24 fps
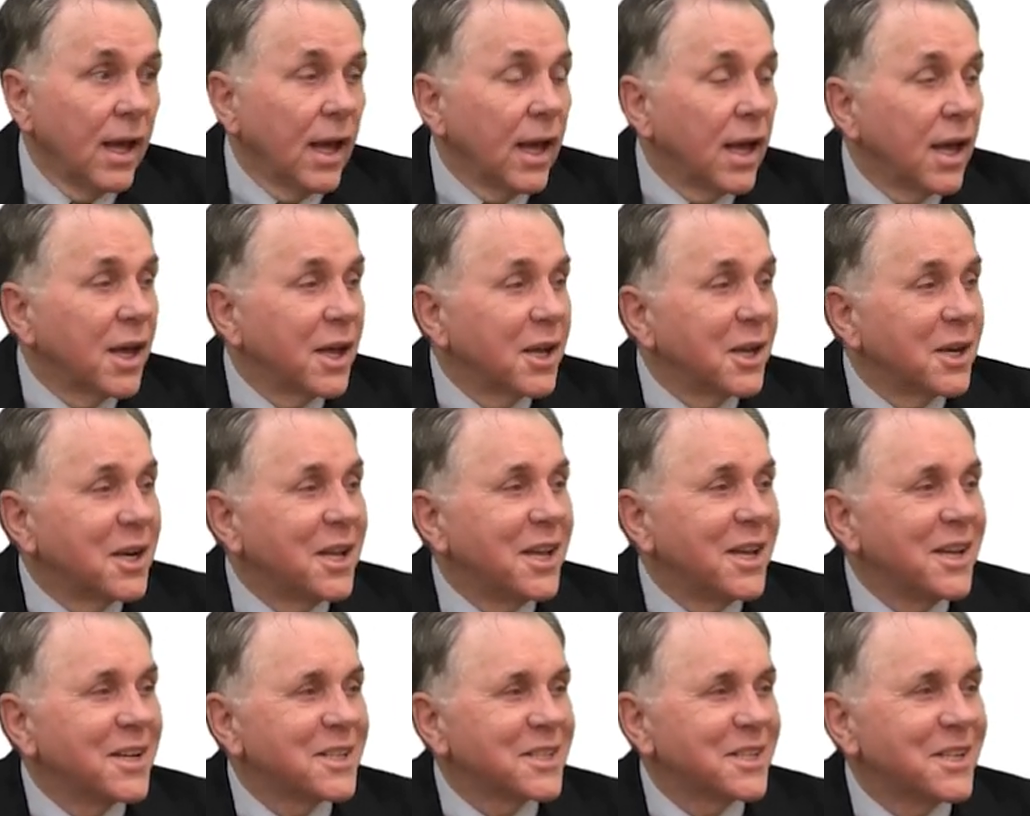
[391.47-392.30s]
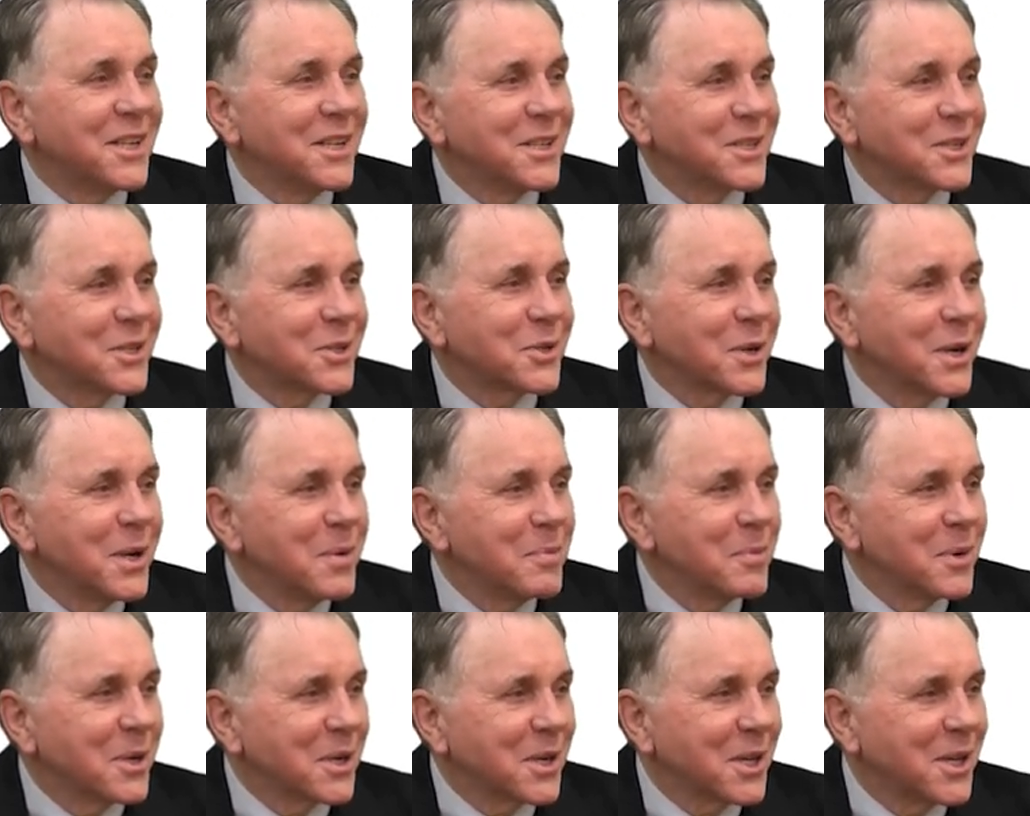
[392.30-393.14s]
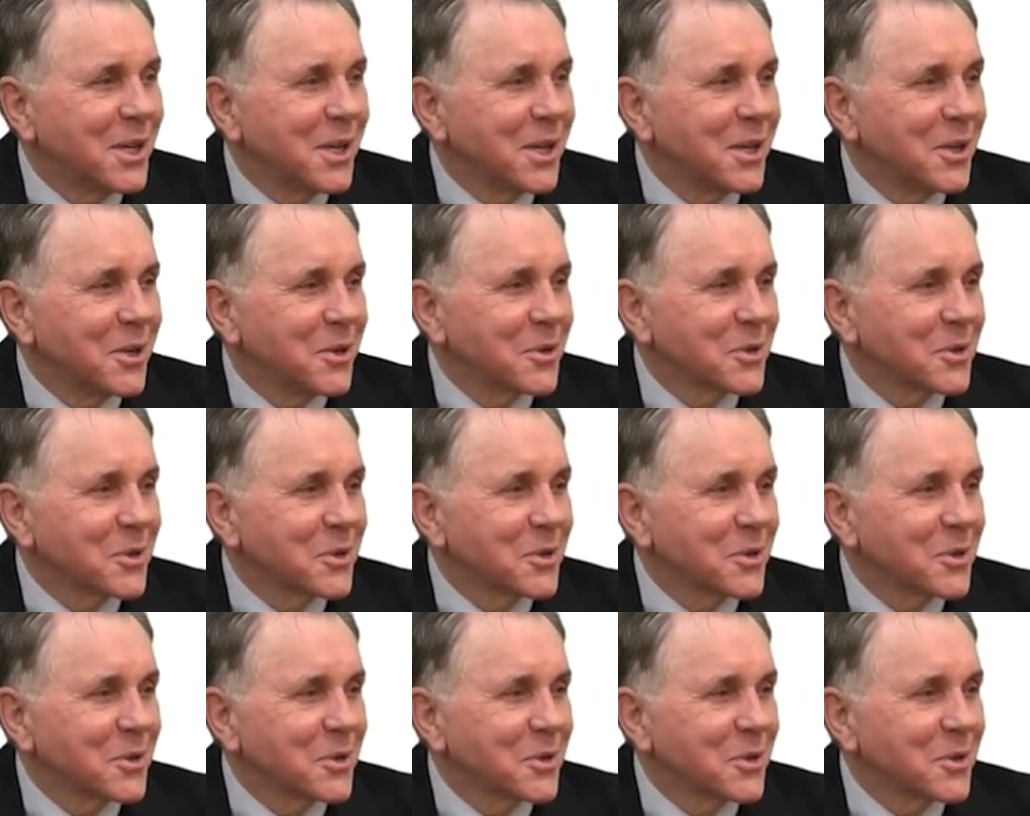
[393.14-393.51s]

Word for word: Uh, and here's his treatment kit.